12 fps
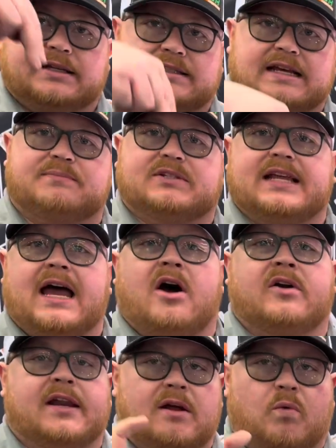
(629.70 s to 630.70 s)
dips
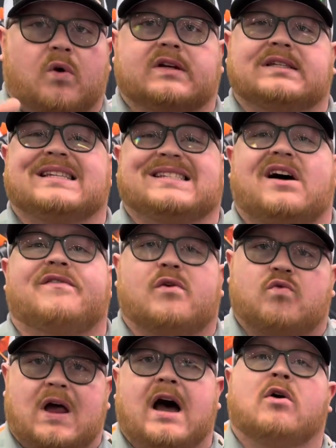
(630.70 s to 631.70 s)
down and it works itself
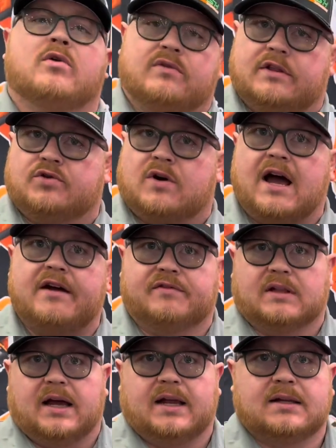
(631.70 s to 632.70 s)
around the drive
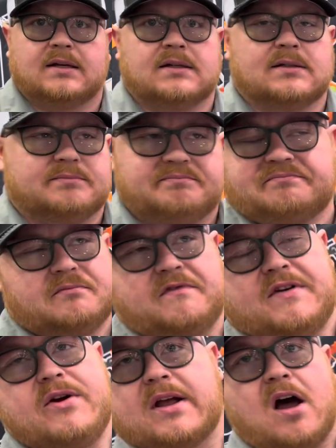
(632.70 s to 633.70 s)
line.
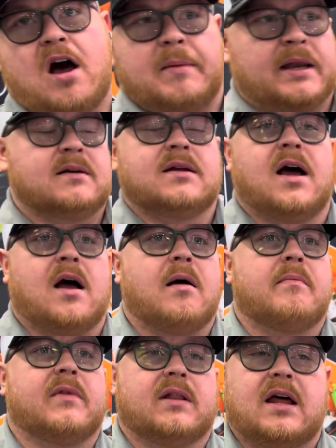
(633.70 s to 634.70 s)
Very common.
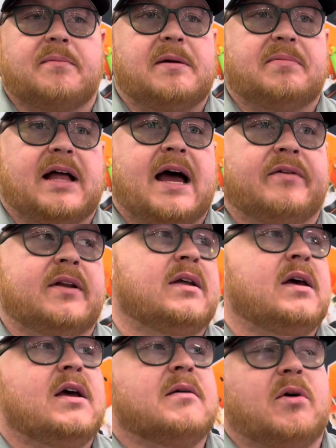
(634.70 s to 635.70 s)
A lot of people have it,
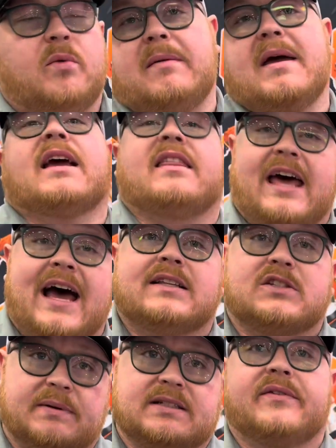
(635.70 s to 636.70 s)
but we make that
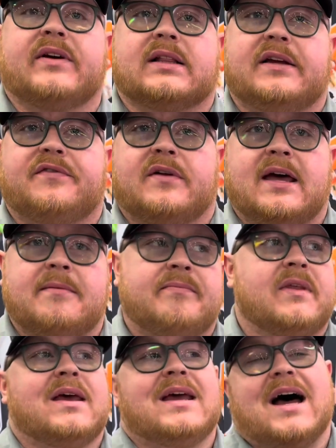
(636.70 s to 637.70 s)
specifically for them.
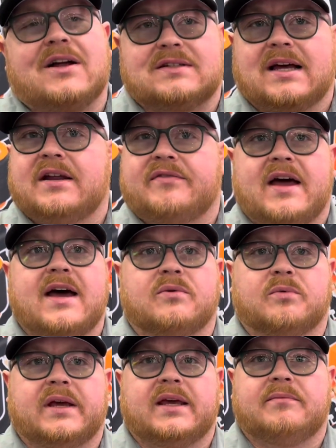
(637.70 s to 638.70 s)
Outside of that,
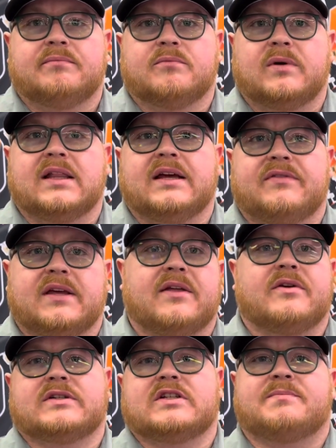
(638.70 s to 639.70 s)
we leave the
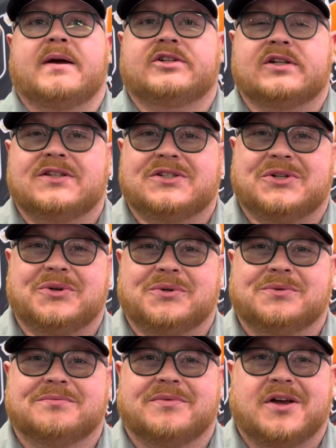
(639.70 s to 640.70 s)
other suspensions to
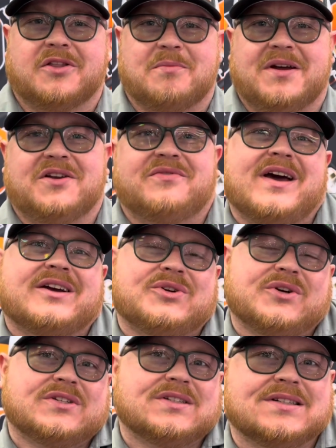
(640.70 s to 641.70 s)
the other manufacturers.